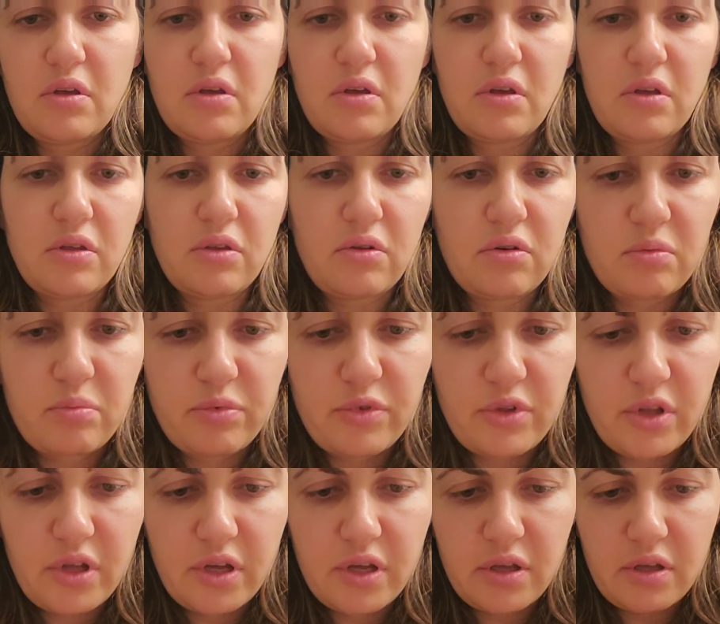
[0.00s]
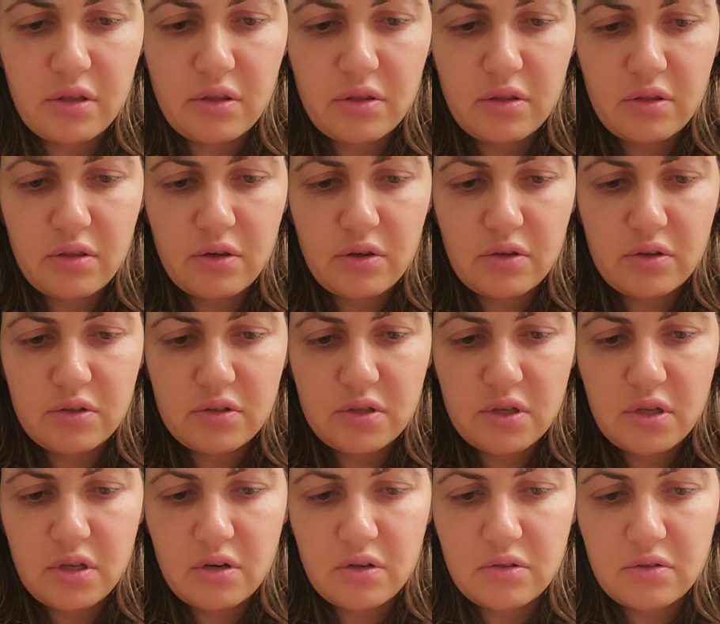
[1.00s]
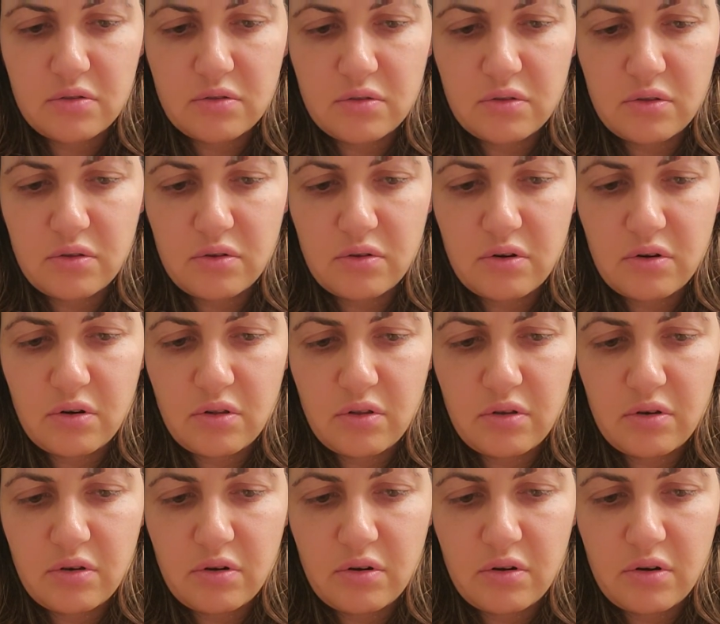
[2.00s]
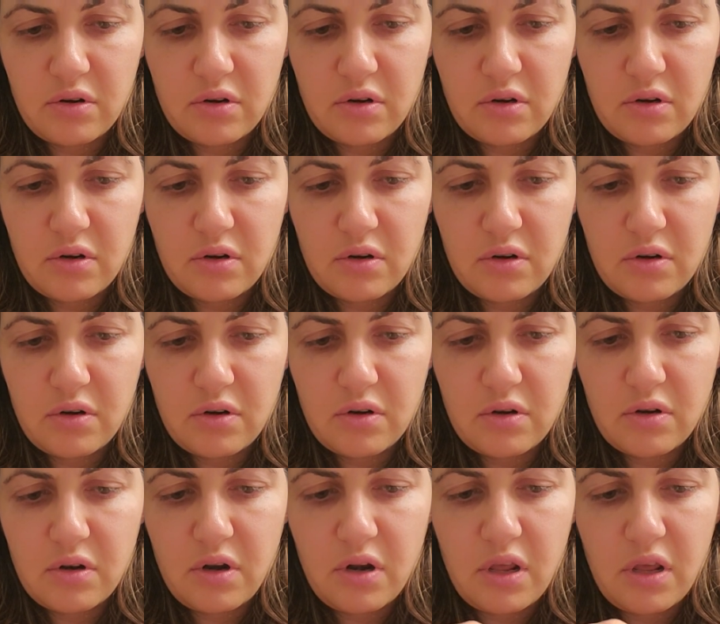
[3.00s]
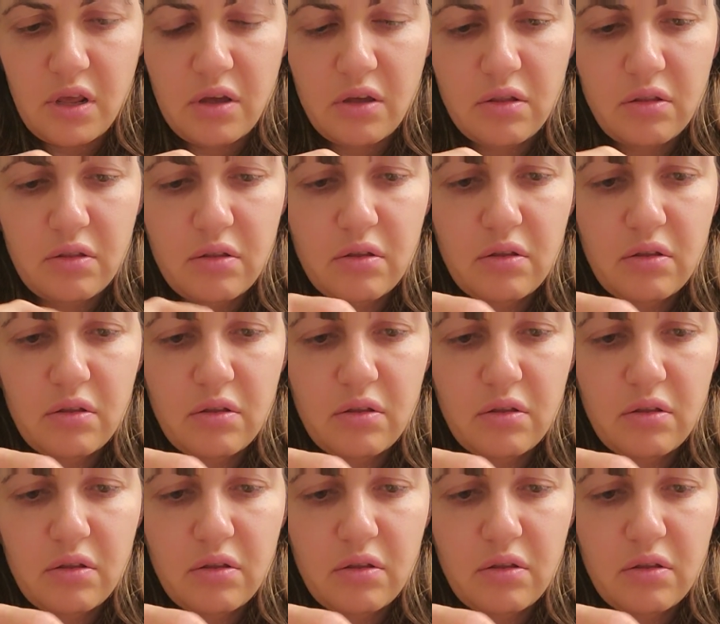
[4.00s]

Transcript: and you apply the good side onto your other nail.